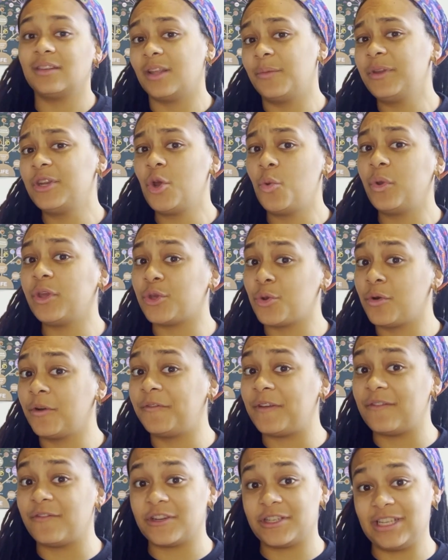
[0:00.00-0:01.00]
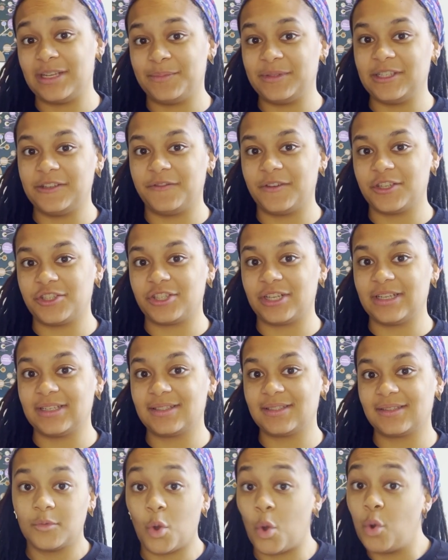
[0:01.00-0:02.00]
Let me know what your favorite deep sea fish
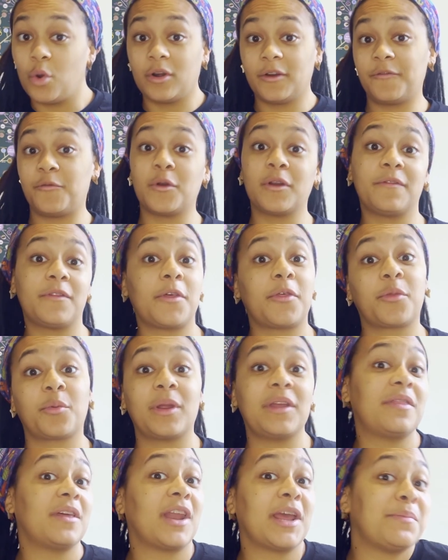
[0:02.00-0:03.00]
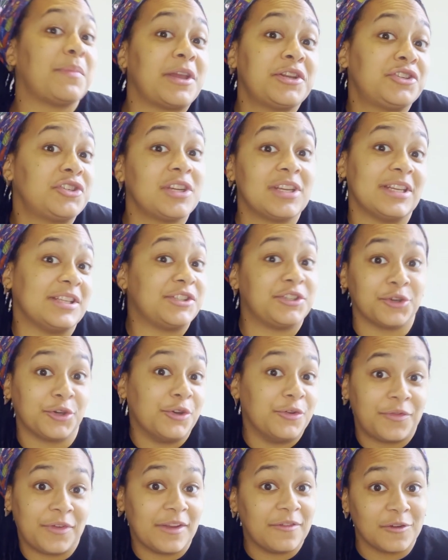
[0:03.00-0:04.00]
is, or if one of the three that I mentioned is your
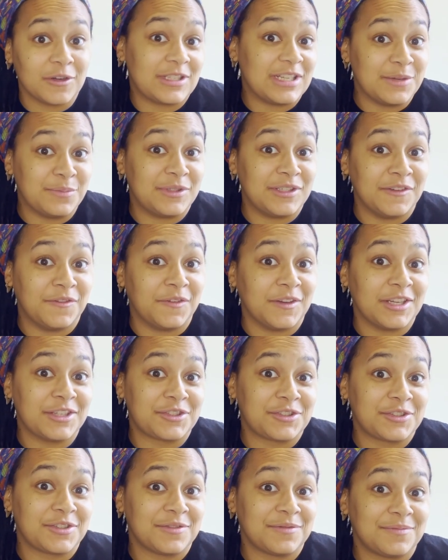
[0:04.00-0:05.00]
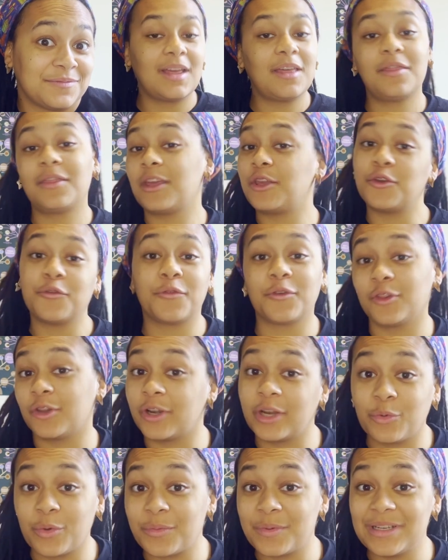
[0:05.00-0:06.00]
new favorite deep sea fish. Thank you for
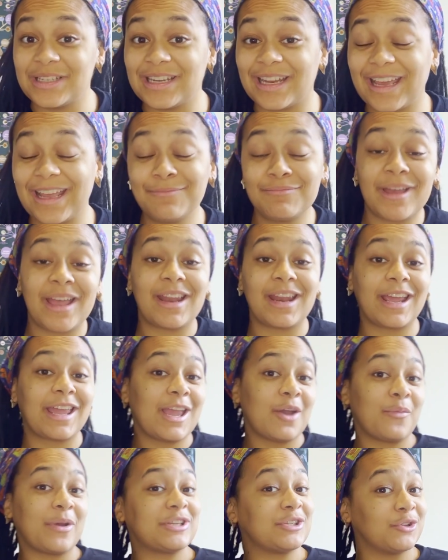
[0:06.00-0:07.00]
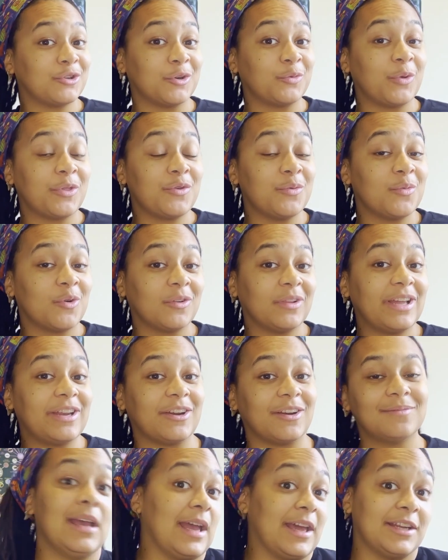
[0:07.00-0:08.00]
learning with me today, and I can't wait to learn with you more
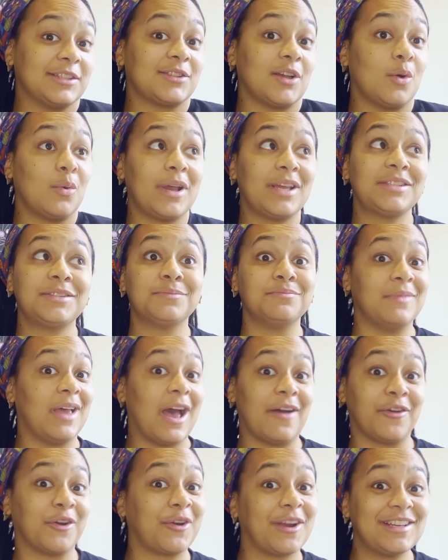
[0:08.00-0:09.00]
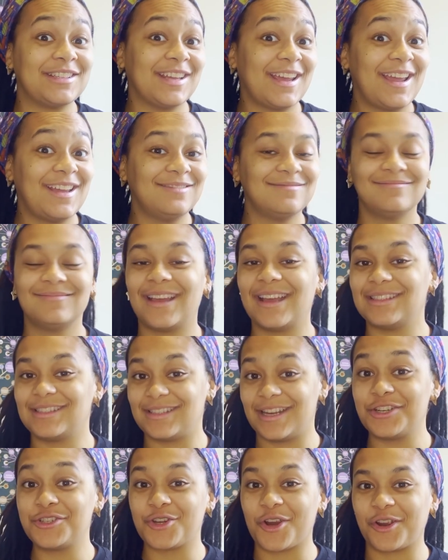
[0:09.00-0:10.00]
later. And as always, have a great day and
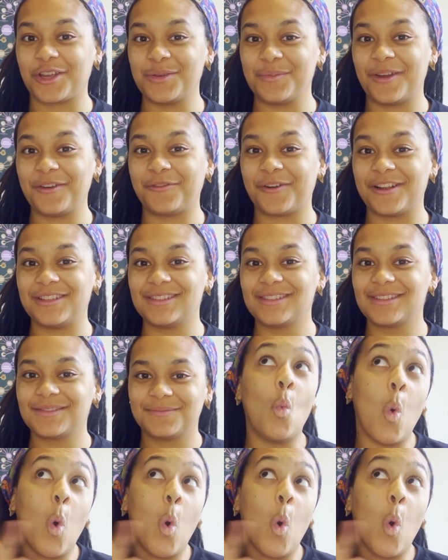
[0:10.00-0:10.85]
stay sharky, my friends.